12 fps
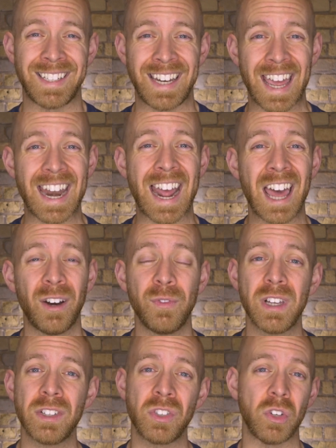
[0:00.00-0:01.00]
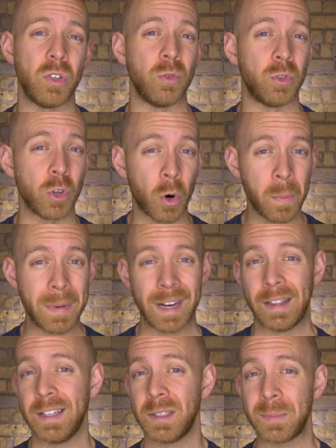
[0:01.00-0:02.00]
to get ahead of this so you don't
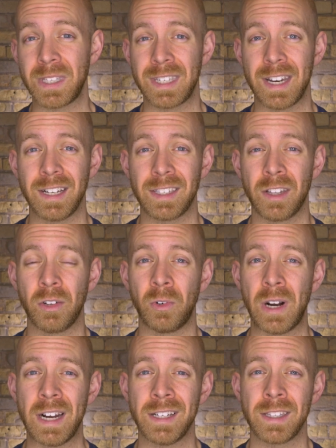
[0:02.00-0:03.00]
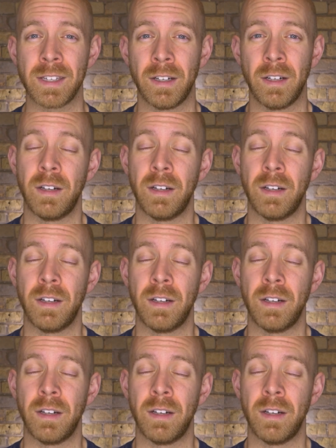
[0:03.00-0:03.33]
make these mistakes in the race.